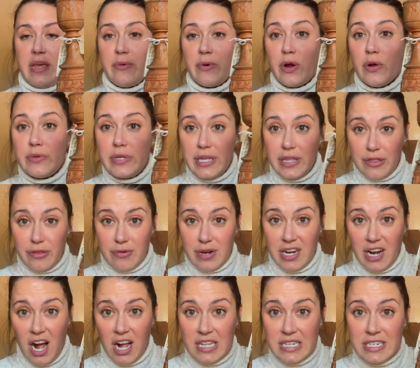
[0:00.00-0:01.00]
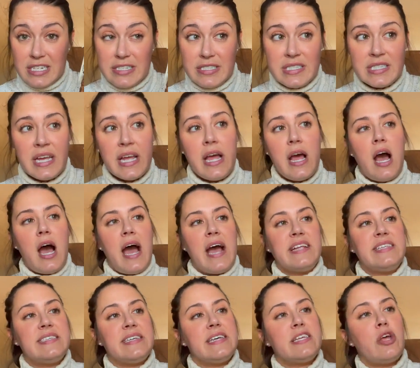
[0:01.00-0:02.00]
were only three dollars. I
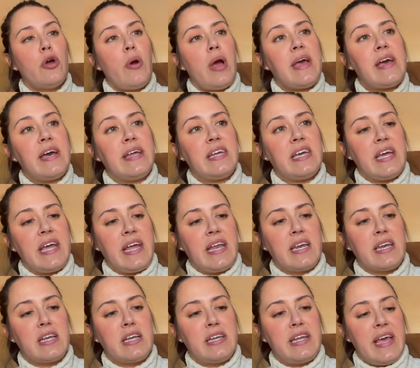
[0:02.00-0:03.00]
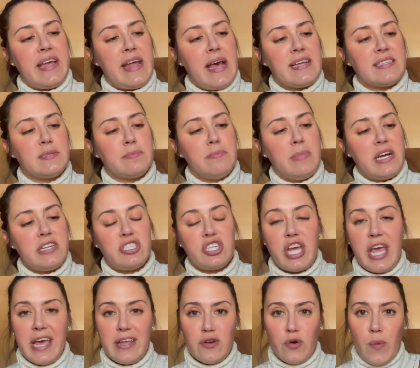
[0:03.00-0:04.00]
did go ahead and get as much
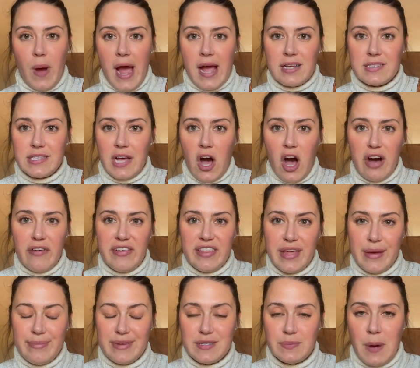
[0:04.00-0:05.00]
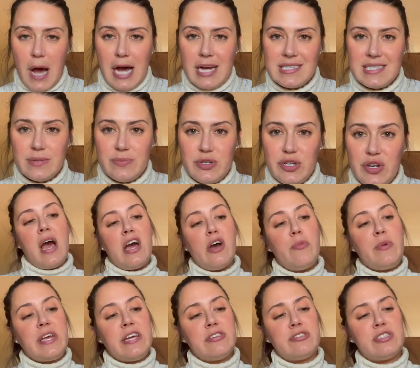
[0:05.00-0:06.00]
candle wax off of them as possible. It'll
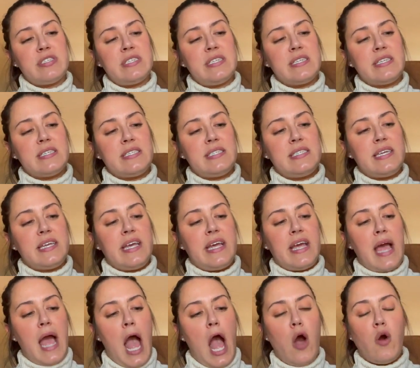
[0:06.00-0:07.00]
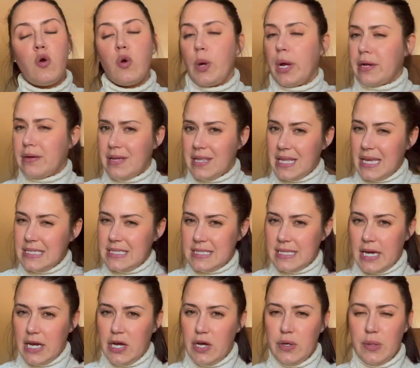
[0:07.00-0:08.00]
be interesting to see how quickly they
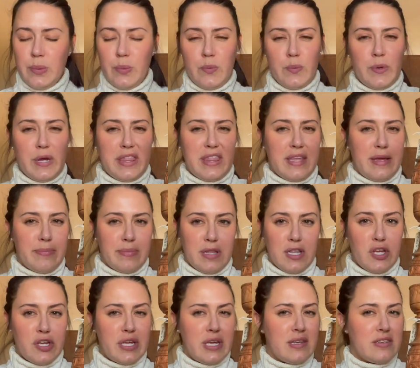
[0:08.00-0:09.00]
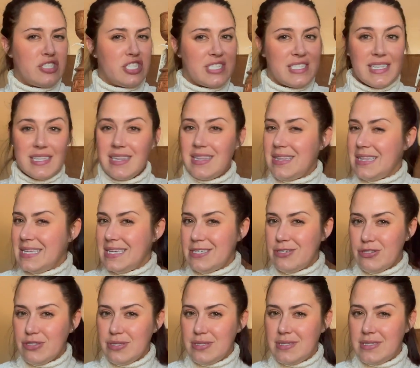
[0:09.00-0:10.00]
sell with them looking just a
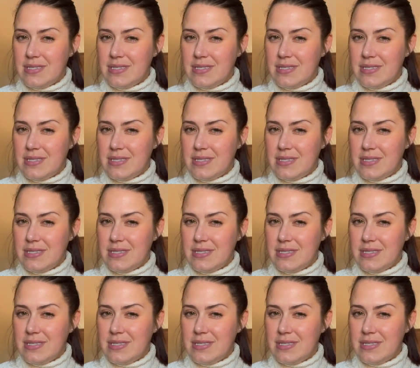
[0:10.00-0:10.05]
little